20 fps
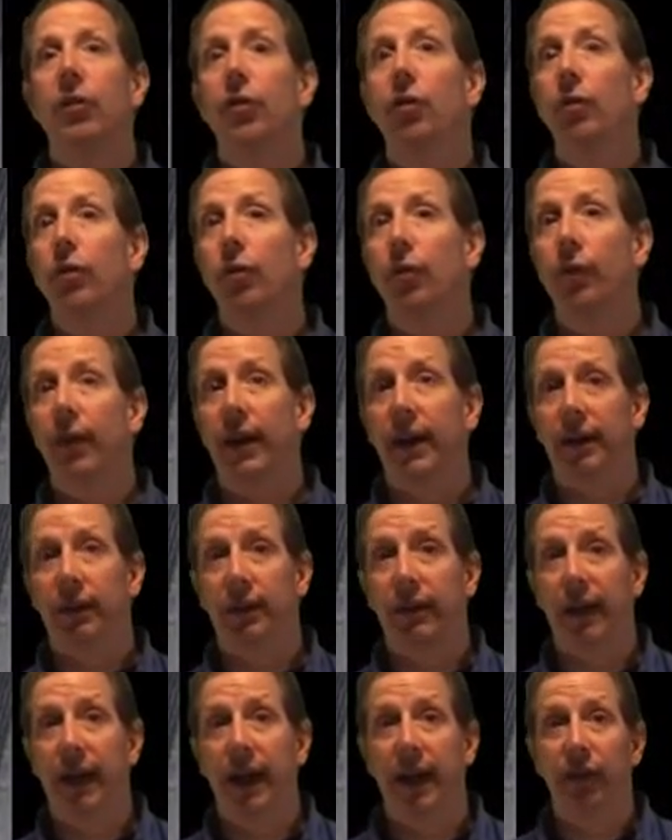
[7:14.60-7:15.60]
to the ground,
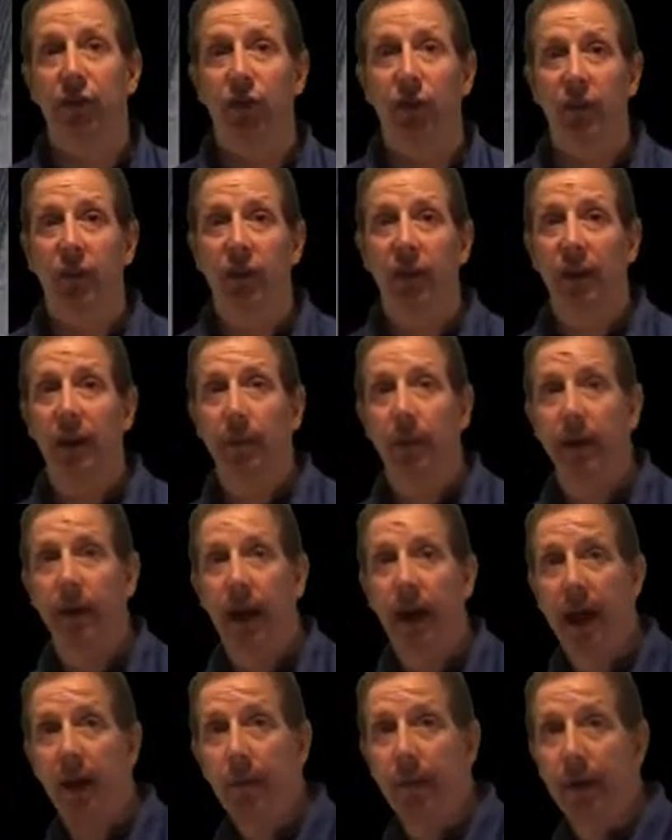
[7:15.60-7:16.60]
as you can see
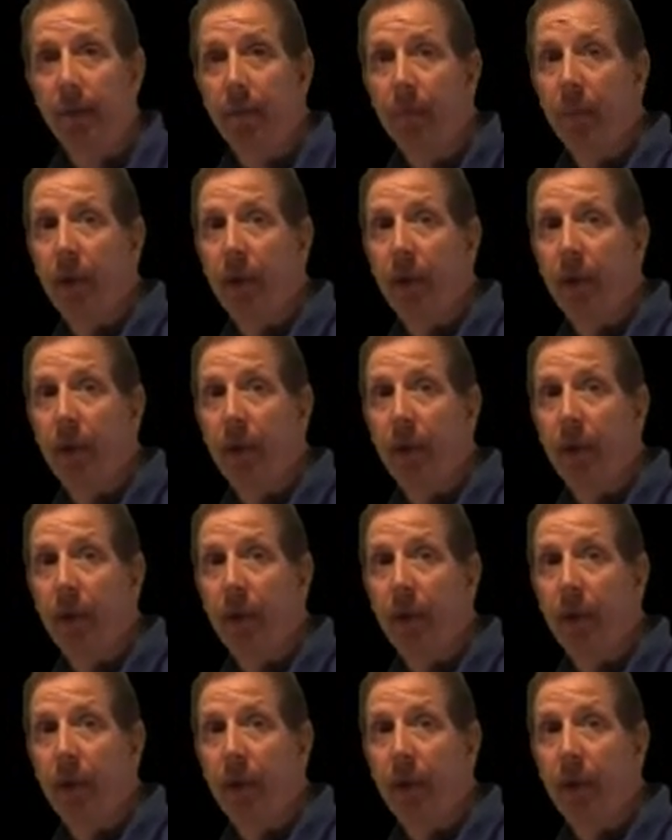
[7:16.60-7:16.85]
behind me.